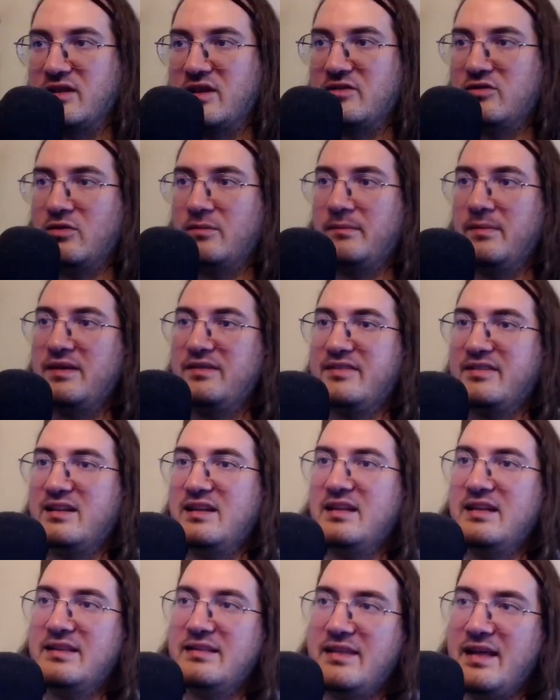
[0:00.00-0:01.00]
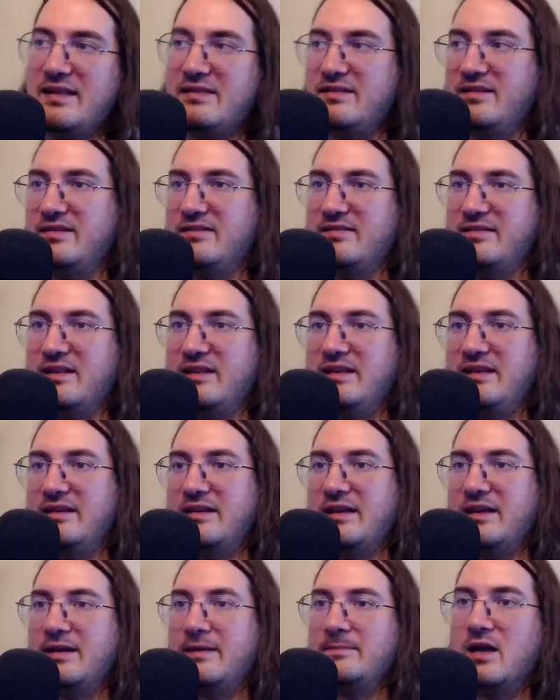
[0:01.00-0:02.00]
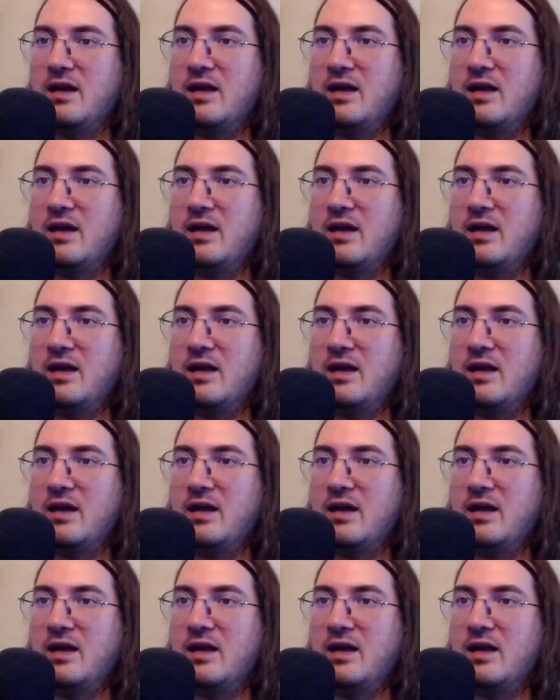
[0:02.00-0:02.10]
And so basically that is the linker.